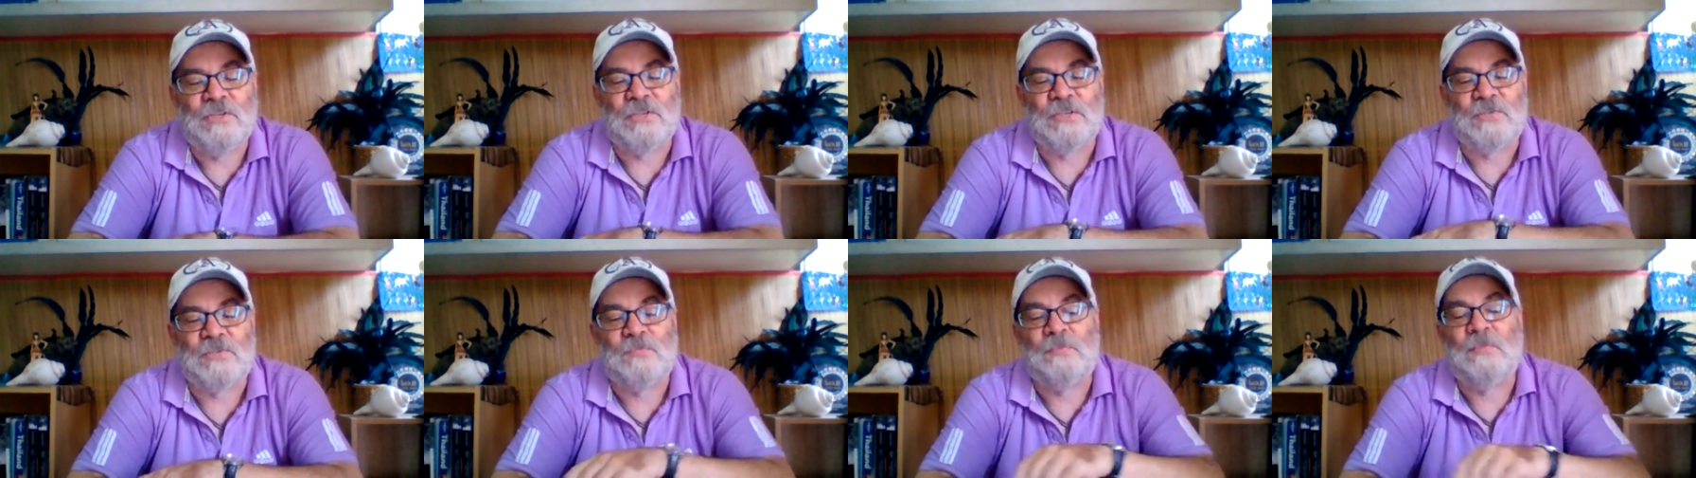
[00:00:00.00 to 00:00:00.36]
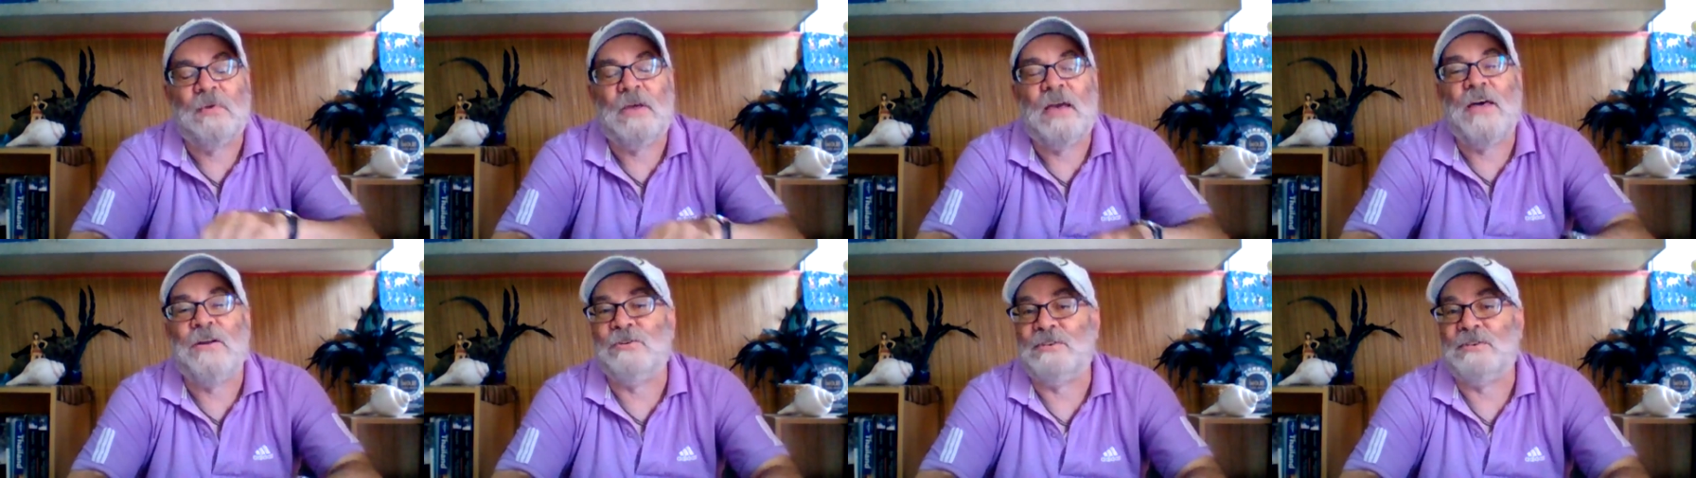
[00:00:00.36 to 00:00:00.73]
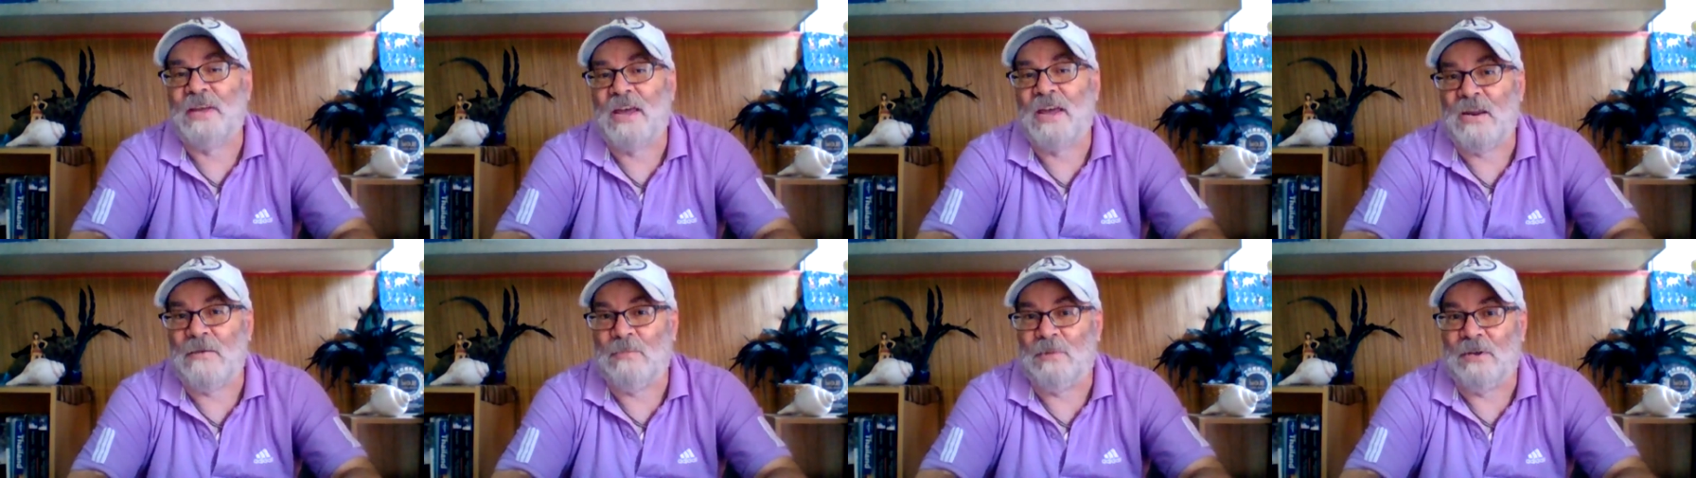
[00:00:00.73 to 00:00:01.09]
just
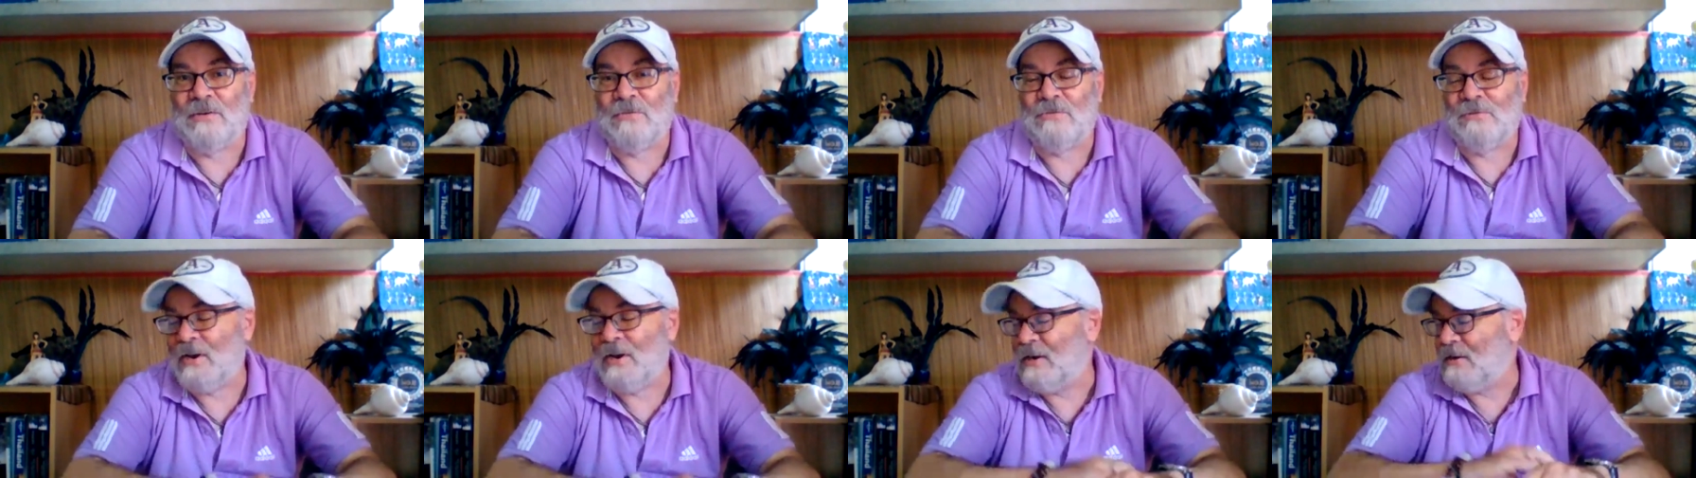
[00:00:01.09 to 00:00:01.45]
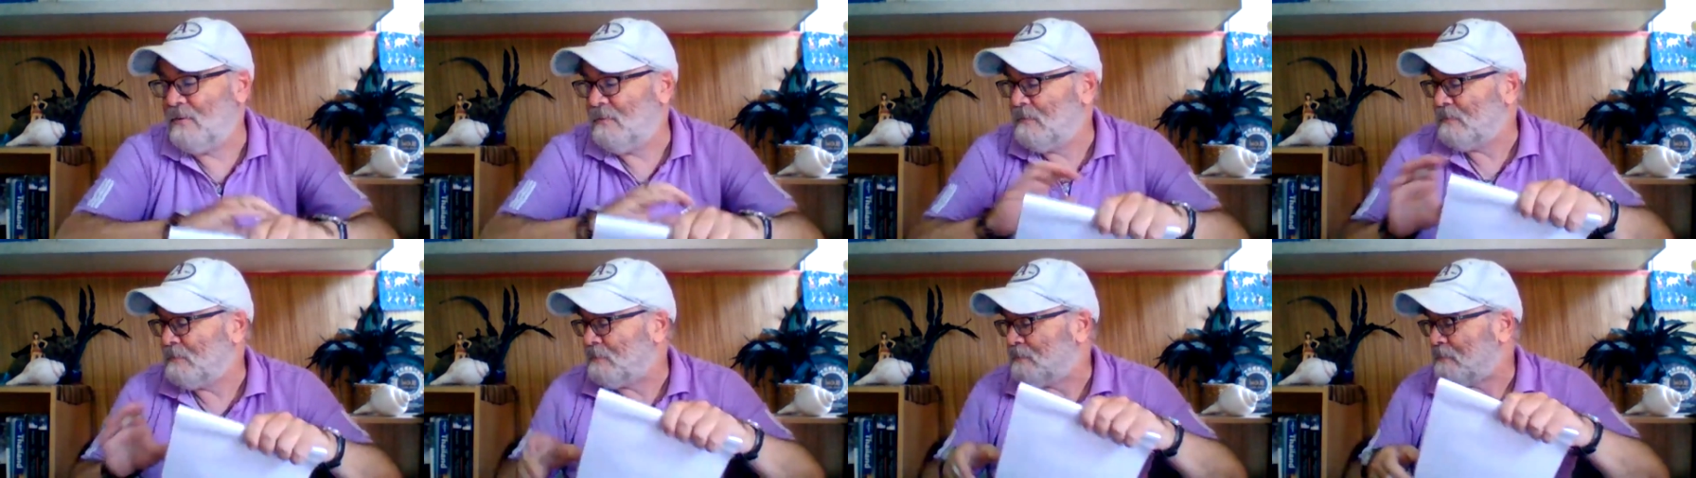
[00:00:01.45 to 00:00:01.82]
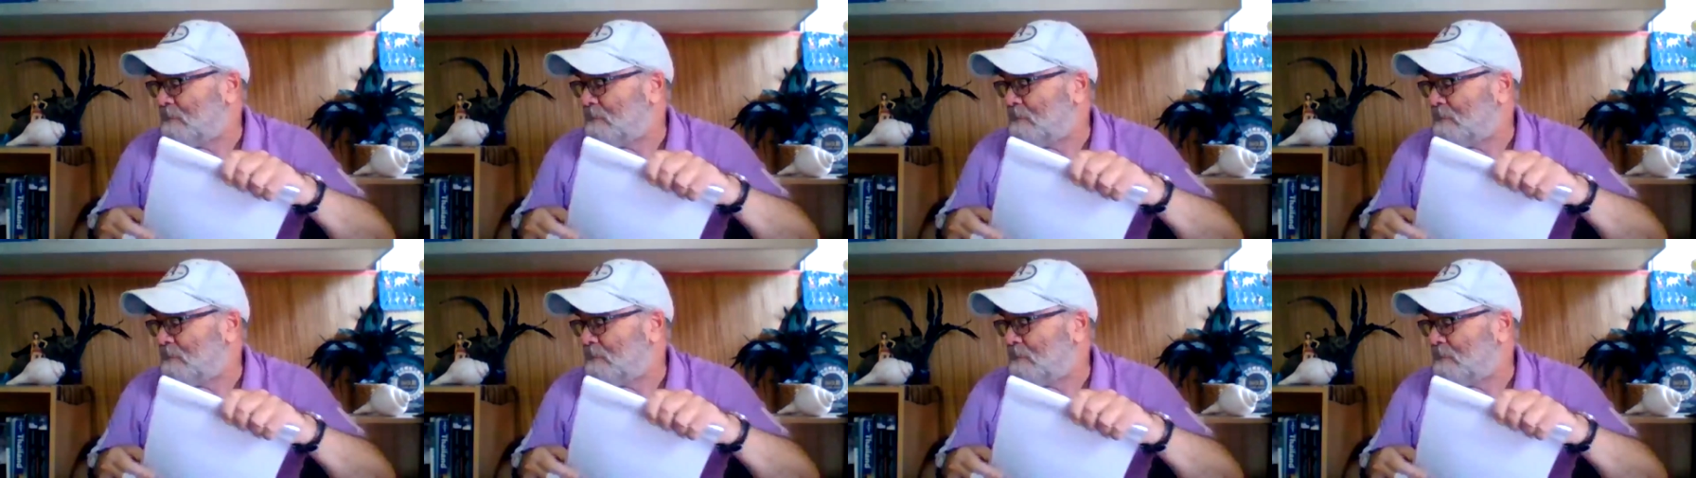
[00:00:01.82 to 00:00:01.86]
entertainment, right?